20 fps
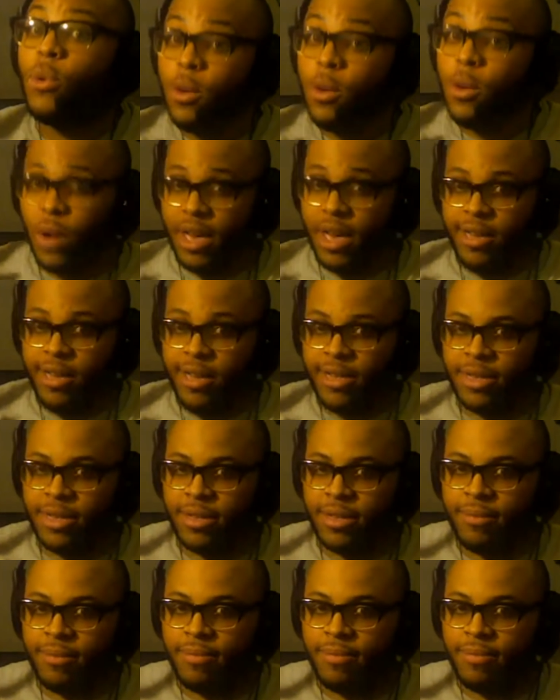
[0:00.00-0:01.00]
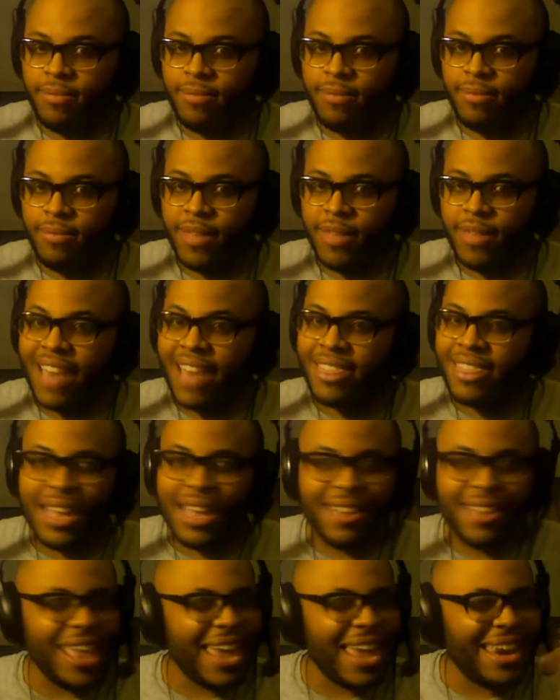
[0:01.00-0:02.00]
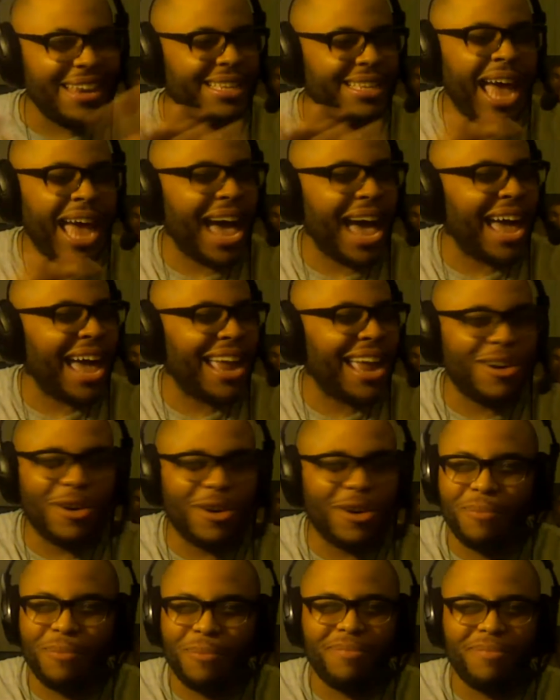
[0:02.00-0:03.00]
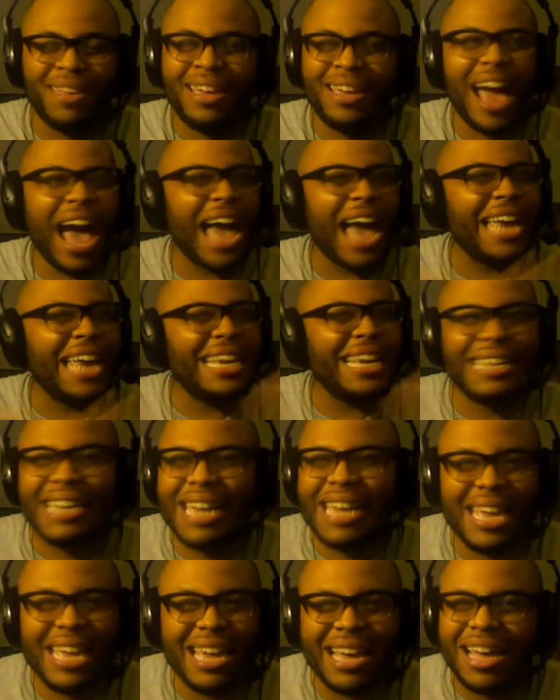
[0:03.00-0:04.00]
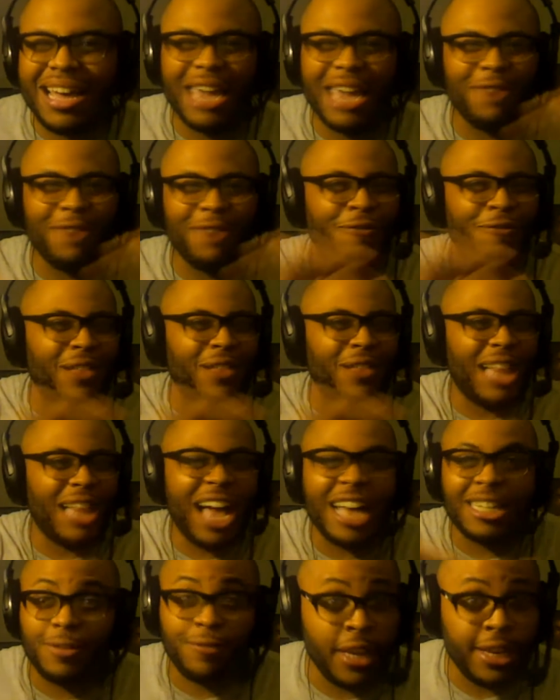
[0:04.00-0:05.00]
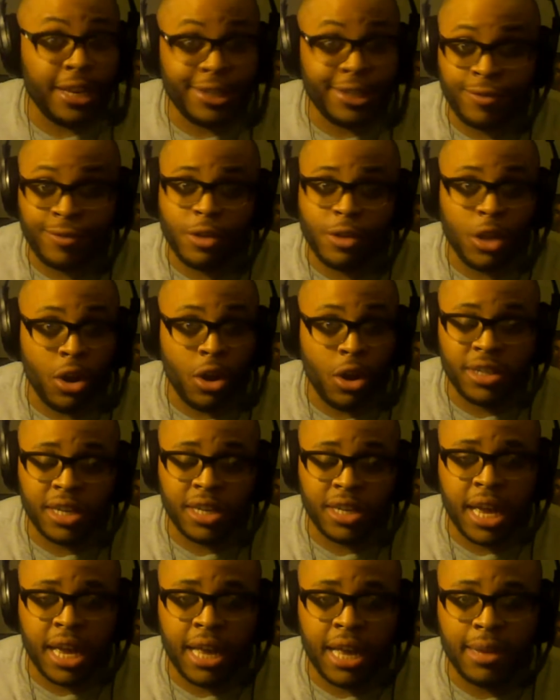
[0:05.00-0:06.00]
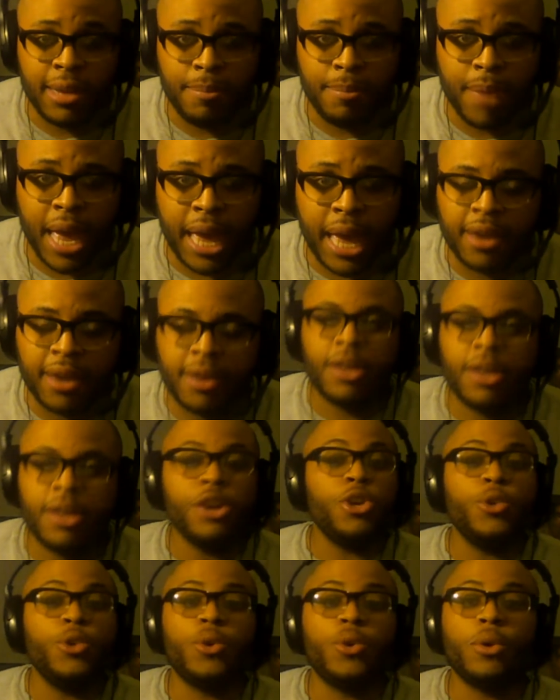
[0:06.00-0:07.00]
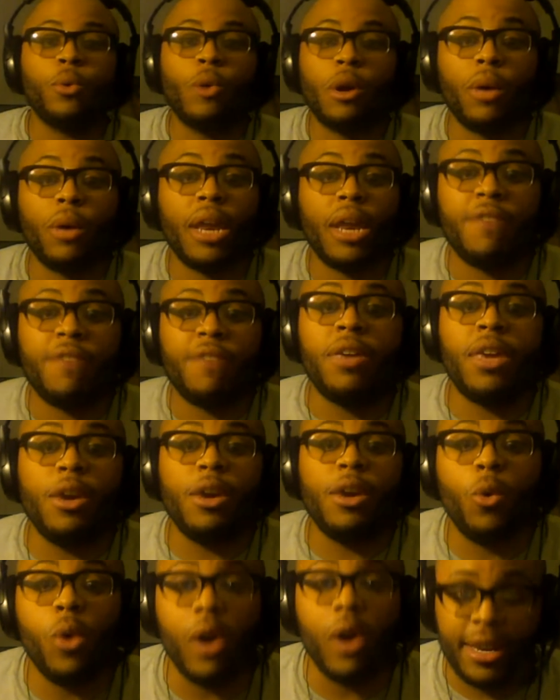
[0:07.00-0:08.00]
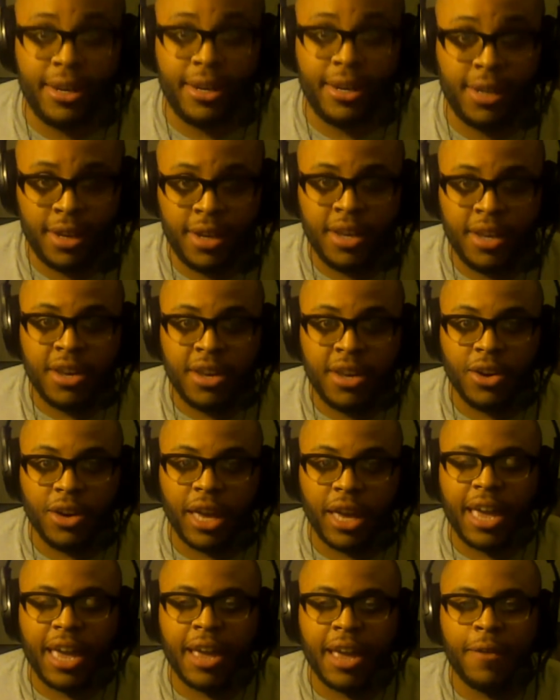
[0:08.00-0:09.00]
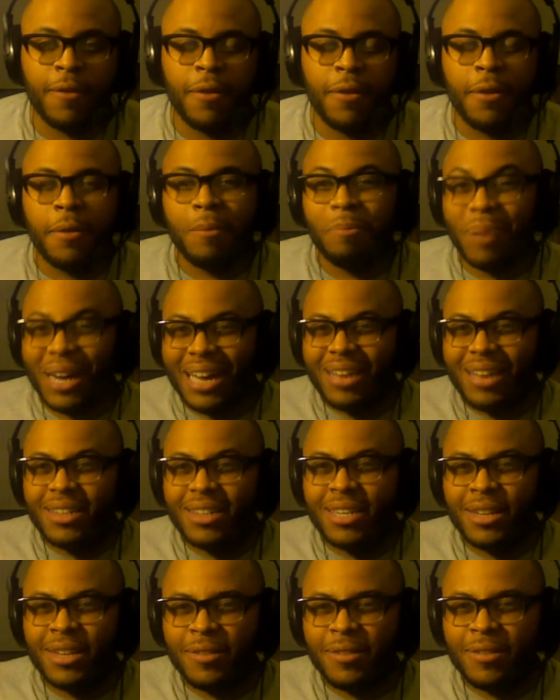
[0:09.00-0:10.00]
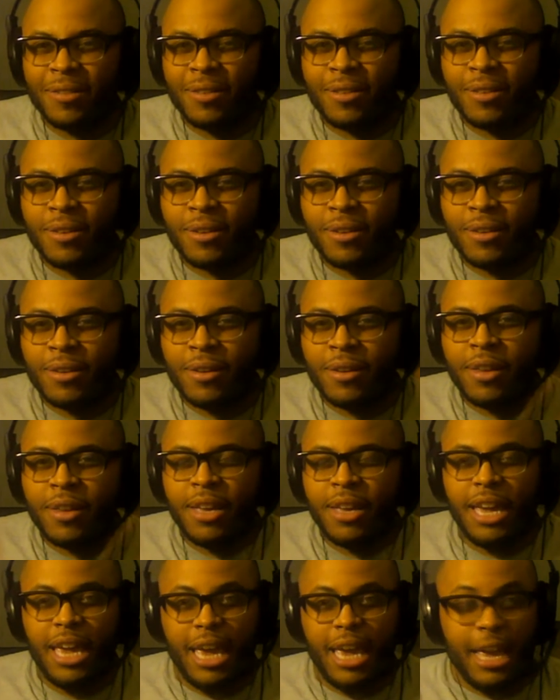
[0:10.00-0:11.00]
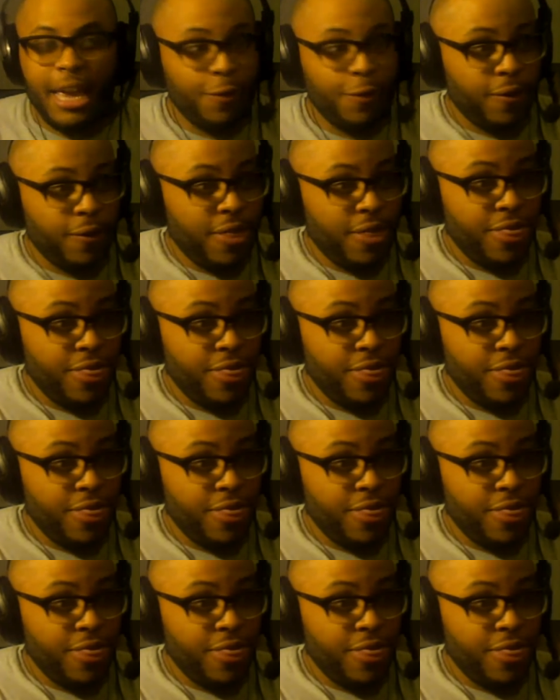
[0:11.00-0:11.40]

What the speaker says: with, I think that entire idea and philosophy is flawed to hell and back. You can wear whatever you want, okay? But if